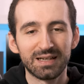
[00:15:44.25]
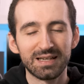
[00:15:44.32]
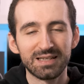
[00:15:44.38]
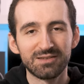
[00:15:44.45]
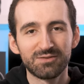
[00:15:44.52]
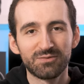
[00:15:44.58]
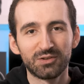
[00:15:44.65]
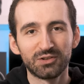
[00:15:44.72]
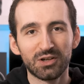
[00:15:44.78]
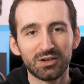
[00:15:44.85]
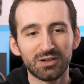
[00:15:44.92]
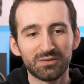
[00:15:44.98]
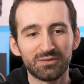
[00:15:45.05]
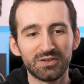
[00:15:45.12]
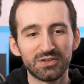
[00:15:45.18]
as
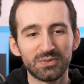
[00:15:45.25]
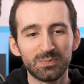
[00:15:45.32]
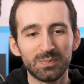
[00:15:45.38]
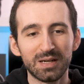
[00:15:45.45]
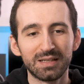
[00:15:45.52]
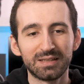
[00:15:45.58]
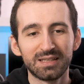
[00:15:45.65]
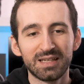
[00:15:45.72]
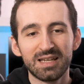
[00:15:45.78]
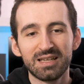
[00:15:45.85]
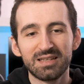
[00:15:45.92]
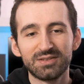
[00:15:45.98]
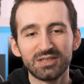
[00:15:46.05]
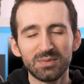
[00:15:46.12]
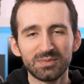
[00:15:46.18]
photographers, but
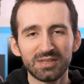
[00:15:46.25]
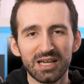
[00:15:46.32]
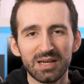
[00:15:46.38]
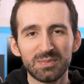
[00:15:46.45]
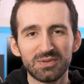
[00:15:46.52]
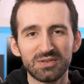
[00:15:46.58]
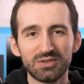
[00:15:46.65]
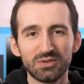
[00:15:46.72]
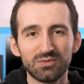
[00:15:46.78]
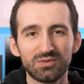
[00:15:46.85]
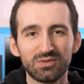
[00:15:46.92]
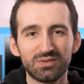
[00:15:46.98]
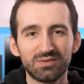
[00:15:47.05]
sometimes you